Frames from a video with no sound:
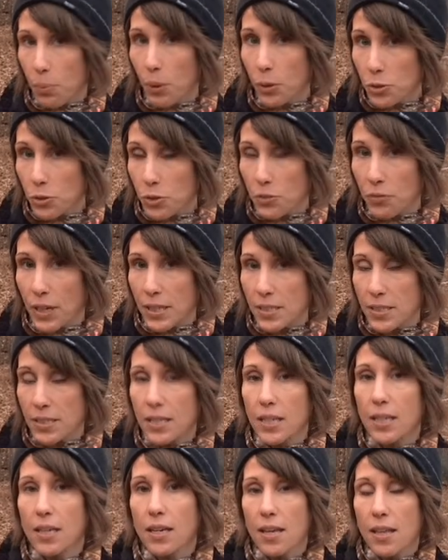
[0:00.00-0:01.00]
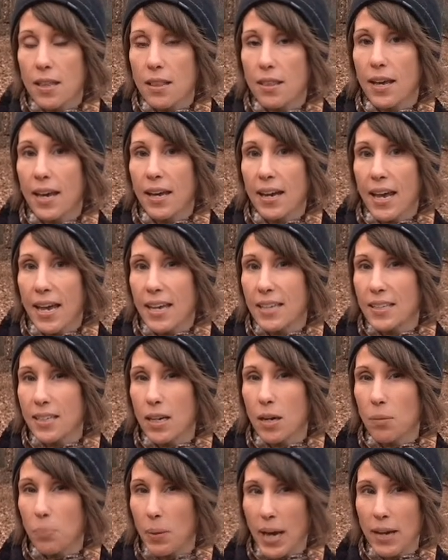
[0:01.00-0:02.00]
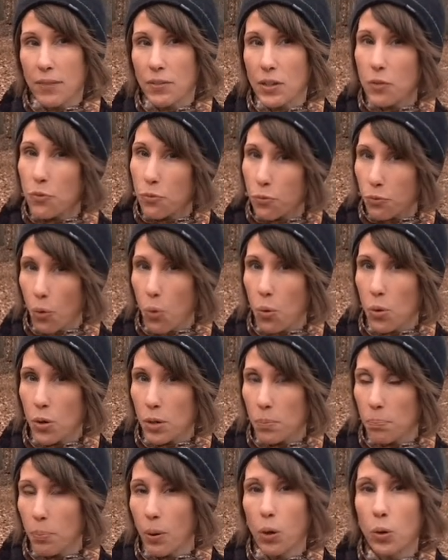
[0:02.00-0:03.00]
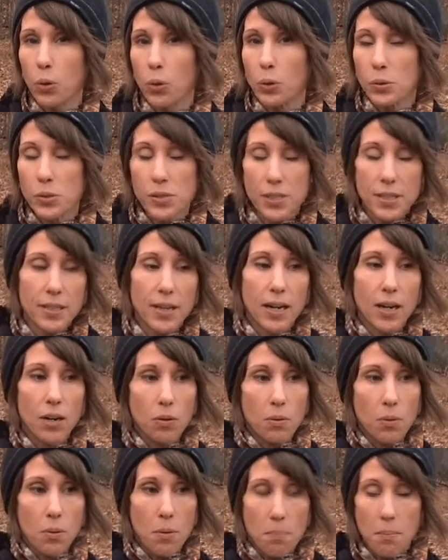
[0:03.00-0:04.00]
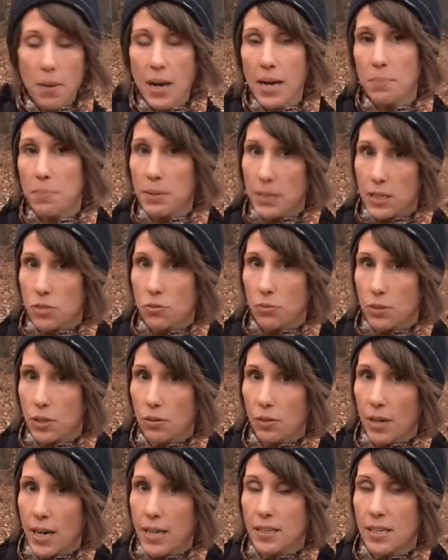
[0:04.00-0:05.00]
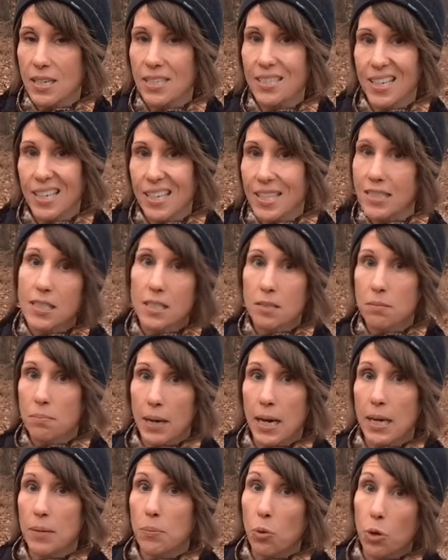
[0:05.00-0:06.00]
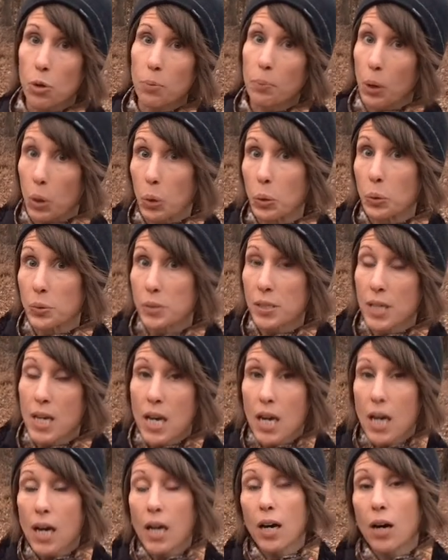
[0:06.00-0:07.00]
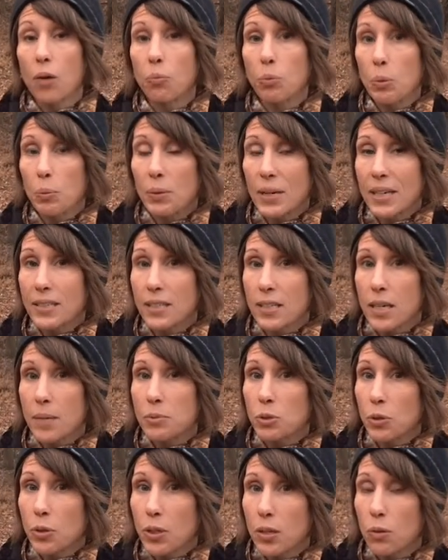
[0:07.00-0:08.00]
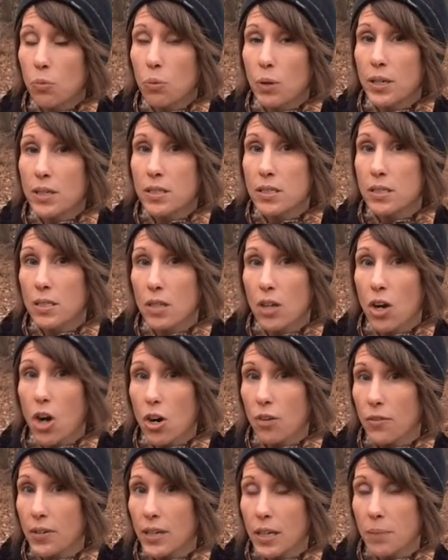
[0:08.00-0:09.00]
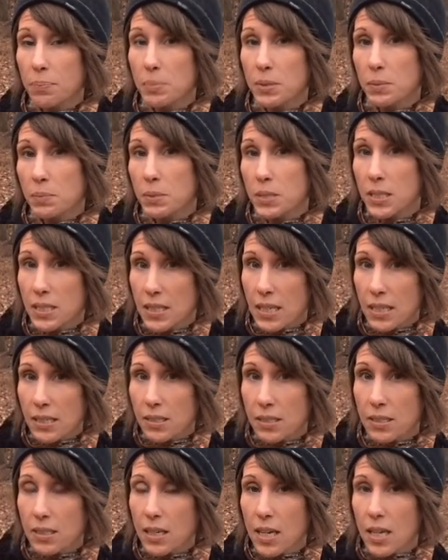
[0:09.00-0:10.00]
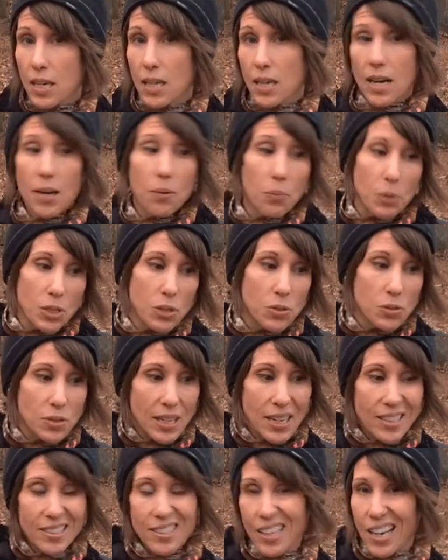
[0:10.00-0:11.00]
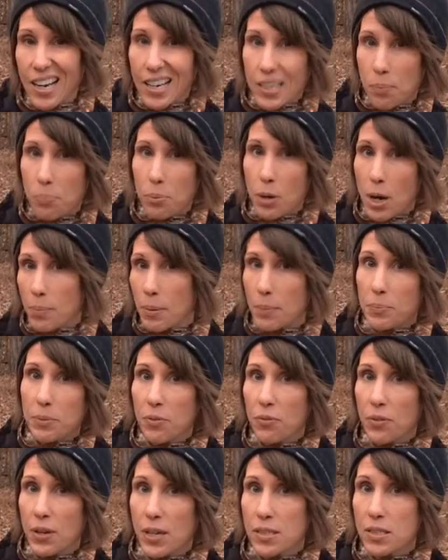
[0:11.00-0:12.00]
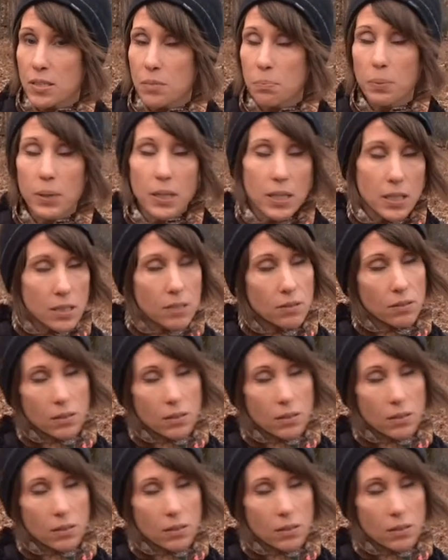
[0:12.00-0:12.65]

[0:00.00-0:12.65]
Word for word: poultry fencing that ended up having 4 poles. Now, my biggest regret is that I didn't buy more poles. What we ended up doing was carving up some sticks, and we used that to kind of prop up the fence, but